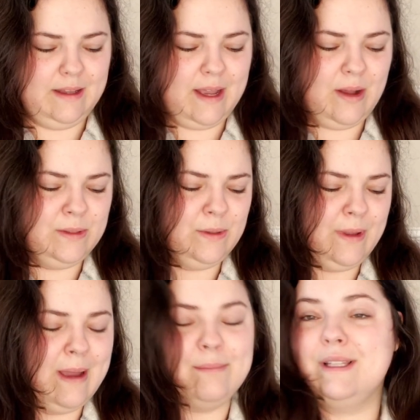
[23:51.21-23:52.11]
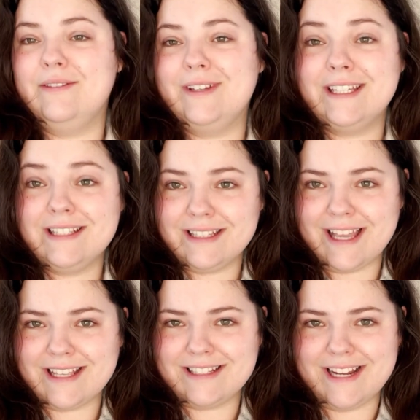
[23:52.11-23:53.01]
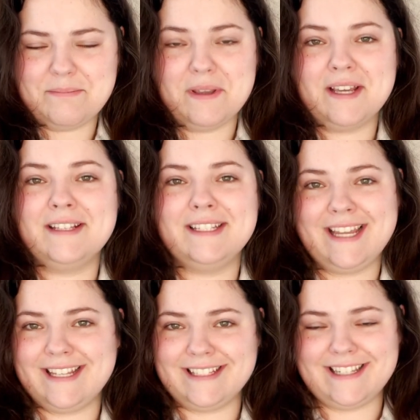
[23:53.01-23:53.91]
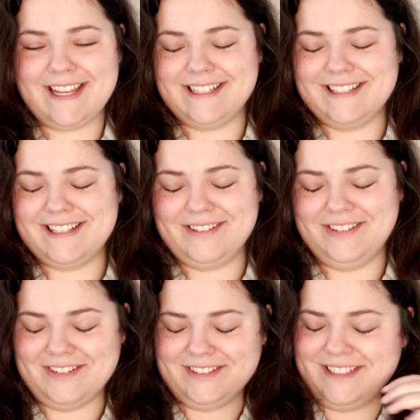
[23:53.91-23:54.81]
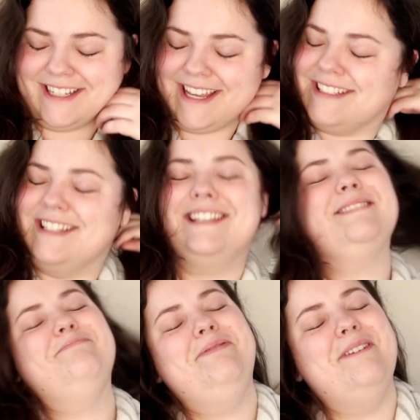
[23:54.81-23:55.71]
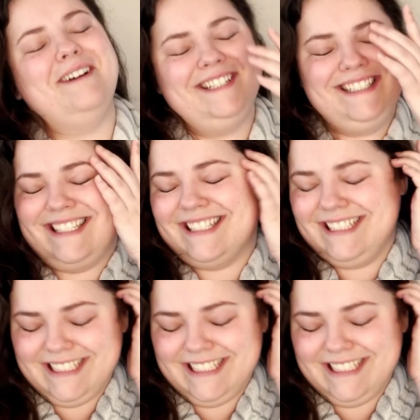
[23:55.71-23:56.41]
I also can't believe it is the last day because it has taken so long to get to this point.